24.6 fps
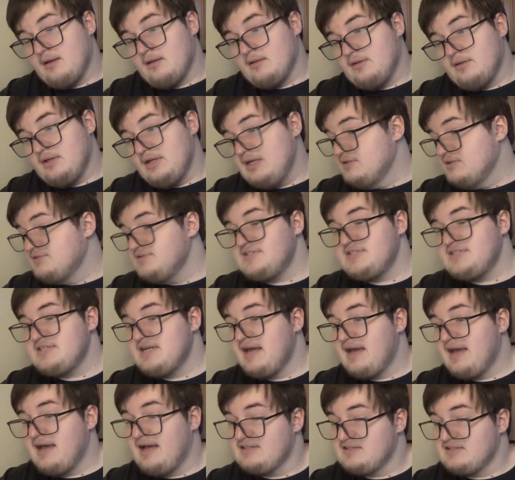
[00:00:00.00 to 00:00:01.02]
The
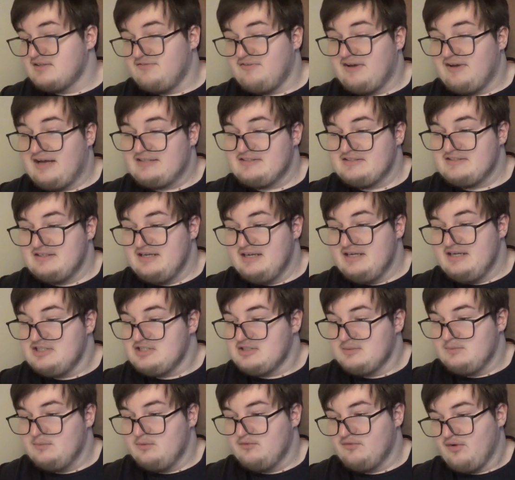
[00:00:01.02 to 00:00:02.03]
internet has a
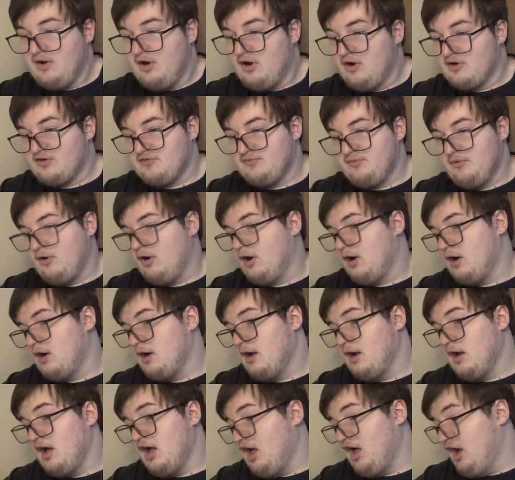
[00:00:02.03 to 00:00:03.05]
fascination with Gardevoir.
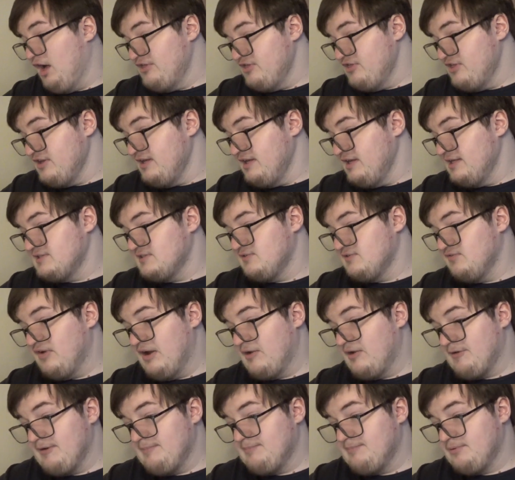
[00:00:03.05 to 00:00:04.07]
I think it's
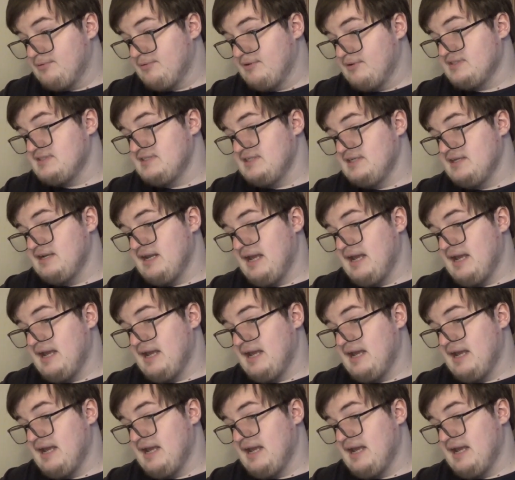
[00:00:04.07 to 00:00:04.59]
very pretty and